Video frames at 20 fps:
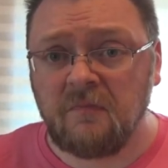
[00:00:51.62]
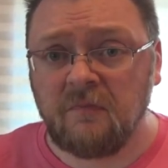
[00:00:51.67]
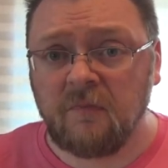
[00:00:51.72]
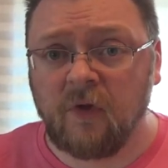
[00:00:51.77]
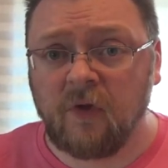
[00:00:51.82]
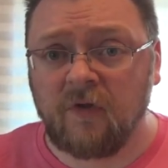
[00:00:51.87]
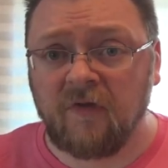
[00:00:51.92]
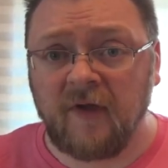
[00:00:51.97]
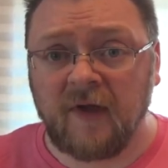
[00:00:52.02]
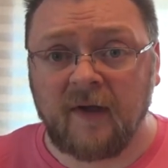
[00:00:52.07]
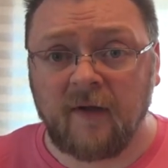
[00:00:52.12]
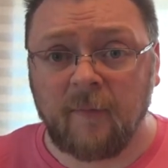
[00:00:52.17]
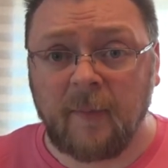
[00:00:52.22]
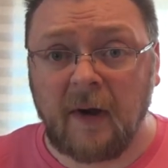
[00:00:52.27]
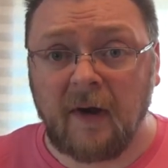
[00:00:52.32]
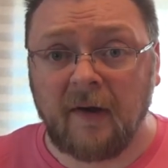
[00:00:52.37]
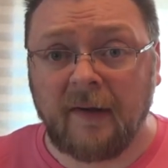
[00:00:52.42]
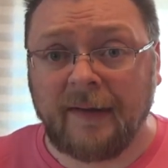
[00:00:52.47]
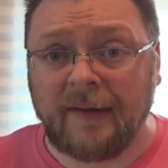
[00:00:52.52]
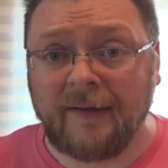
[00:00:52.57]
looks like
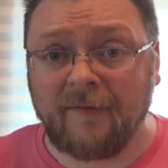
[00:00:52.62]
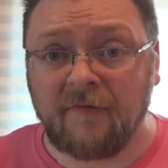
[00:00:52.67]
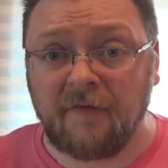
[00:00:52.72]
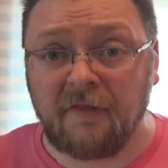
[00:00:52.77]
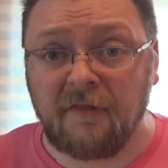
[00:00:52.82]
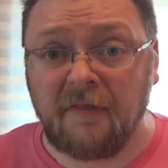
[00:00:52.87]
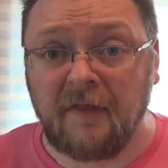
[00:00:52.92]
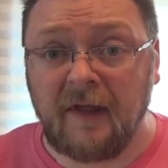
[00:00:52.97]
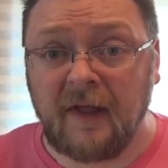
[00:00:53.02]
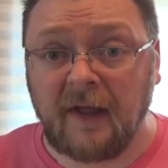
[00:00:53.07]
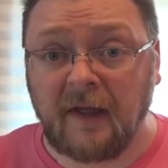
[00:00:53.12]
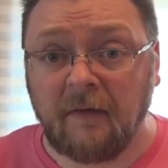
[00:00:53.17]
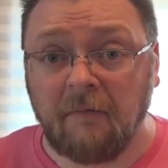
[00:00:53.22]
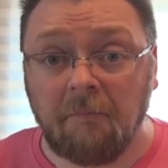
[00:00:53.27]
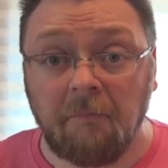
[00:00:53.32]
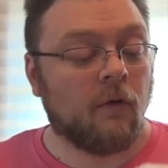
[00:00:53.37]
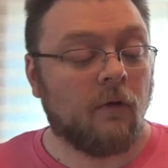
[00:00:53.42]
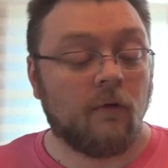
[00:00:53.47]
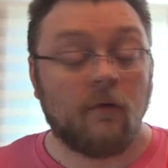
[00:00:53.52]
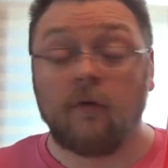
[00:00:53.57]
apparently it's a thing.
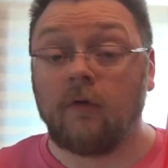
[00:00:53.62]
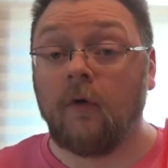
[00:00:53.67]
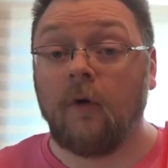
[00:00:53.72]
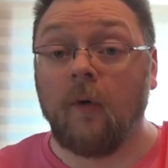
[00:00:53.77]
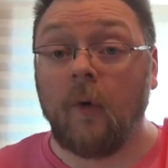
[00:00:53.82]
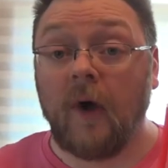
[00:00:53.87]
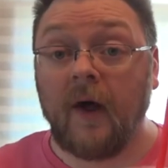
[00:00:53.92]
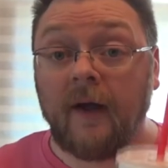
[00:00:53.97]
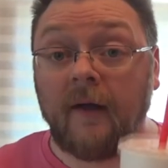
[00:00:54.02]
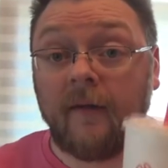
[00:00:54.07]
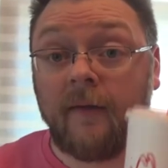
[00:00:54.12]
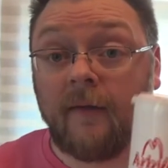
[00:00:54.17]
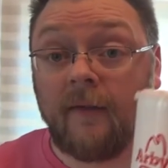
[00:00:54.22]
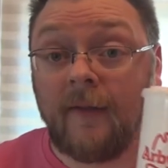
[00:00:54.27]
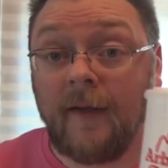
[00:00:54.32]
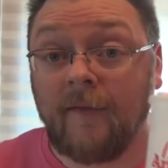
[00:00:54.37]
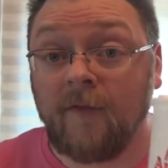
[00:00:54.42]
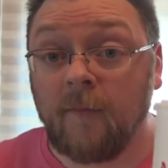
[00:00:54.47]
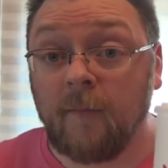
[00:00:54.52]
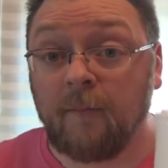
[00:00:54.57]
So,
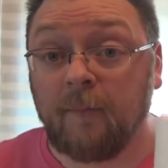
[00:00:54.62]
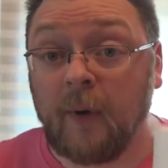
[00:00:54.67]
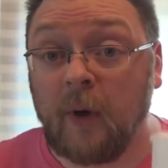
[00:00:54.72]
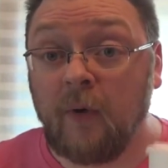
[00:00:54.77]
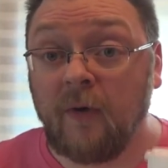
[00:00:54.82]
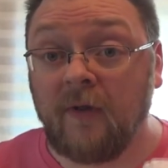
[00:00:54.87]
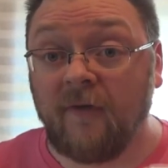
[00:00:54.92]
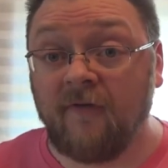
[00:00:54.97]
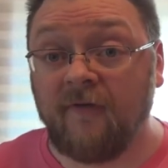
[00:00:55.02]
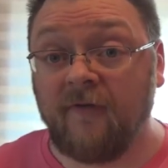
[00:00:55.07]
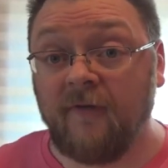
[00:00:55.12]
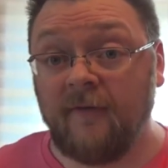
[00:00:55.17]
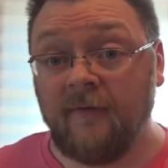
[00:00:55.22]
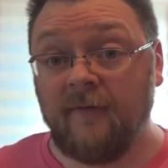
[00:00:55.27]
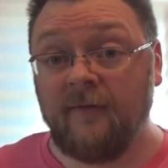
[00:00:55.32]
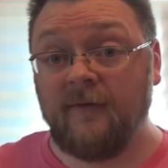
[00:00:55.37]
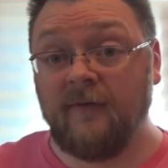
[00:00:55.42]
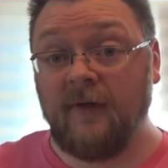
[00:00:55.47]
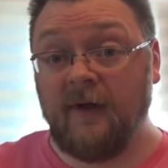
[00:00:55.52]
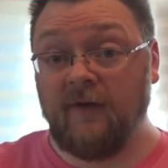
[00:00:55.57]
that's a bonus
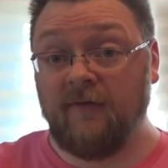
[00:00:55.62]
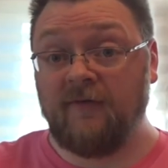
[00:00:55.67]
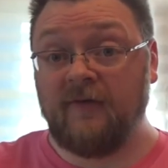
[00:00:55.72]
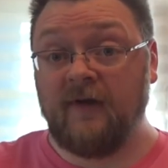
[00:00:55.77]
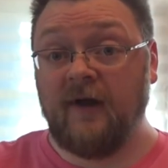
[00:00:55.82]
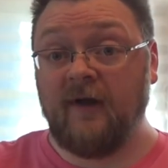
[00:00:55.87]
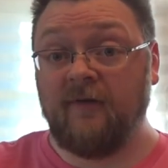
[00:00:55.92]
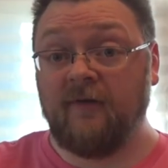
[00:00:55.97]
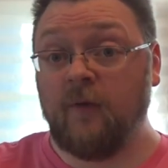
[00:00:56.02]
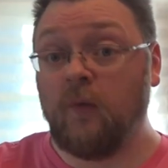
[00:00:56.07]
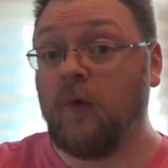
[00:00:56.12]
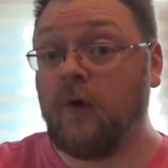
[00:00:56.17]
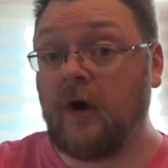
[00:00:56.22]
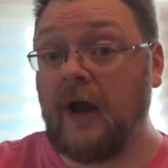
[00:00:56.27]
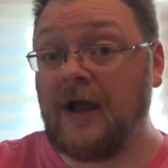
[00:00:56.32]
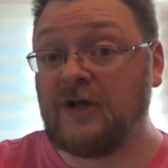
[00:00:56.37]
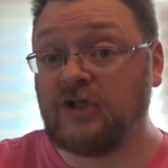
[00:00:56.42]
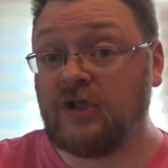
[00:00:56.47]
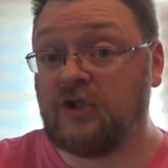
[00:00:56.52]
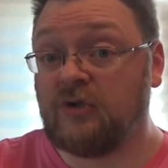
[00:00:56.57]
taste test. We're
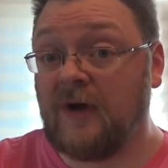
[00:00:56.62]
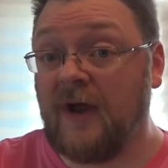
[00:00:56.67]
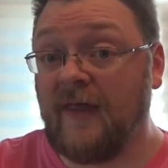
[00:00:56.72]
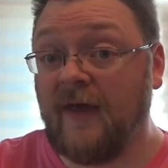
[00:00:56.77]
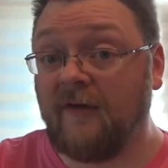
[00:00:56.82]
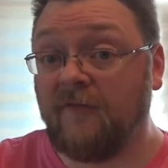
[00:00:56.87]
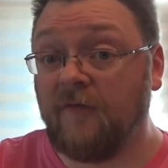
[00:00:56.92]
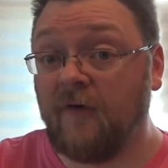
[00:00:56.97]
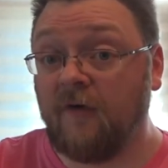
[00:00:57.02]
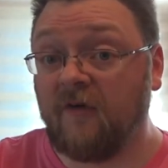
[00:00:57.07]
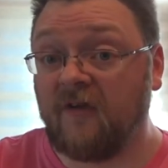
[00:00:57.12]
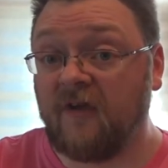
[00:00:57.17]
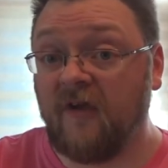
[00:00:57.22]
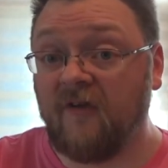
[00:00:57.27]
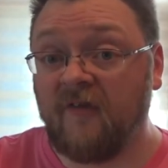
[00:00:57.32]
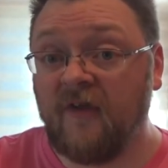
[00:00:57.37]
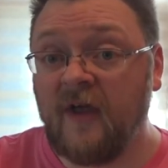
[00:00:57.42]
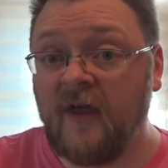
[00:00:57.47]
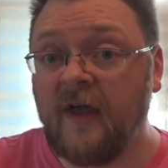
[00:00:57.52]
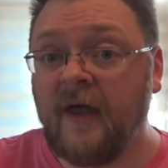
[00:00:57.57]
gonna actually try that first,
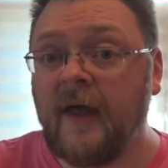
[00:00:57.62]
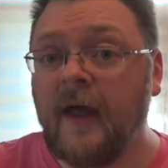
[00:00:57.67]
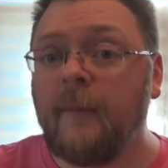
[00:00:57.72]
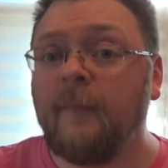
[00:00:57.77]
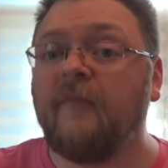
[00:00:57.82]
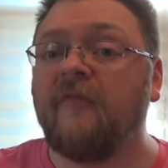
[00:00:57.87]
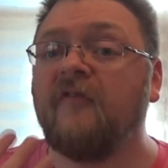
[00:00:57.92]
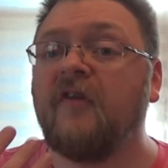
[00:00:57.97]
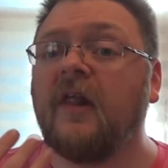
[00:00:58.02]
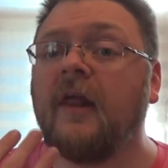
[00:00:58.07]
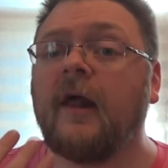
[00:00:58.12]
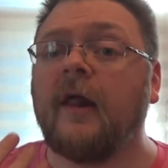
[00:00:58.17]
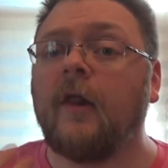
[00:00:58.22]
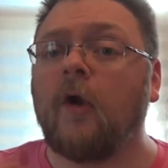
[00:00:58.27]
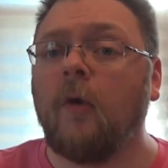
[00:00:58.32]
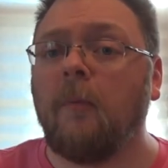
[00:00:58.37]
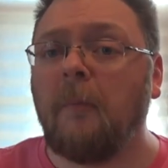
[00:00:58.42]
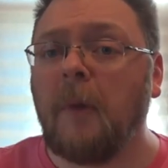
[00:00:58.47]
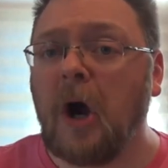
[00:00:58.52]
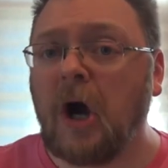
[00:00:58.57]
because feeling a
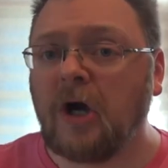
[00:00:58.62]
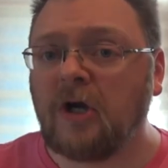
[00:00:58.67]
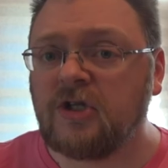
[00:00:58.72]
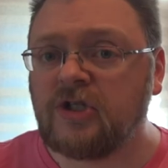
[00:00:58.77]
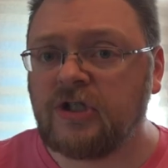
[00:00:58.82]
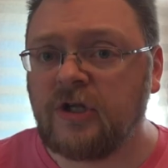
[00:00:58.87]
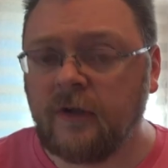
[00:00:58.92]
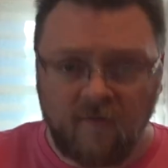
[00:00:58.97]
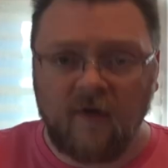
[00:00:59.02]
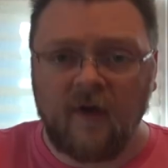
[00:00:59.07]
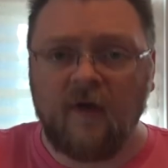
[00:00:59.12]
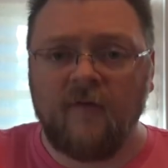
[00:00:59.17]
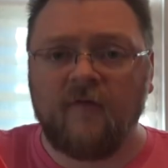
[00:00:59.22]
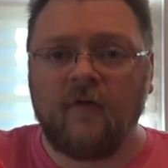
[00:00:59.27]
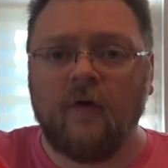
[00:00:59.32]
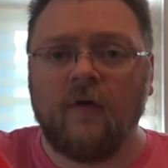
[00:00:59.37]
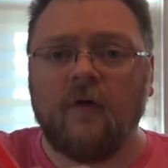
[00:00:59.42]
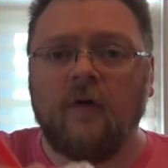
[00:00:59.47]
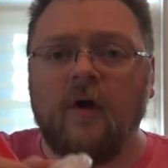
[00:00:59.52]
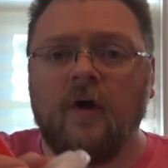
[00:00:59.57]
little parched. If
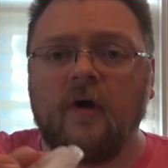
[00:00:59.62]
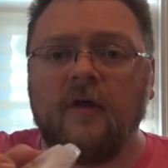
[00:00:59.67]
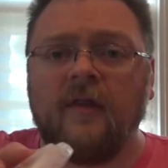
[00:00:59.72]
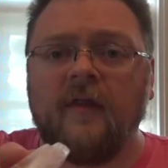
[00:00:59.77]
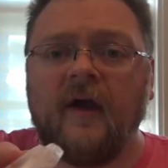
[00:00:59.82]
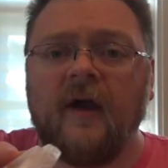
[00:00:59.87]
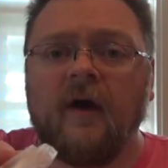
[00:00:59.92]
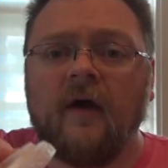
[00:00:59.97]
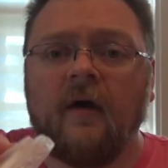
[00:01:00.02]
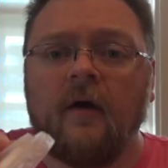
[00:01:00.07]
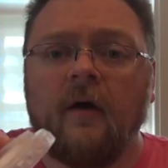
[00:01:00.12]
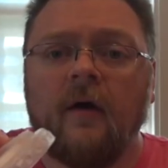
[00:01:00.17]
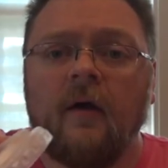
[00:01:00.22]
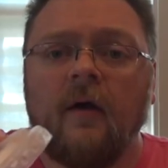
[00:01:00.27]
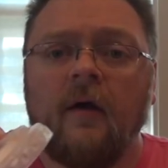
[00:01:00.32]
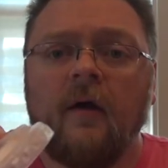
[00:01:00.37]
you'll look there,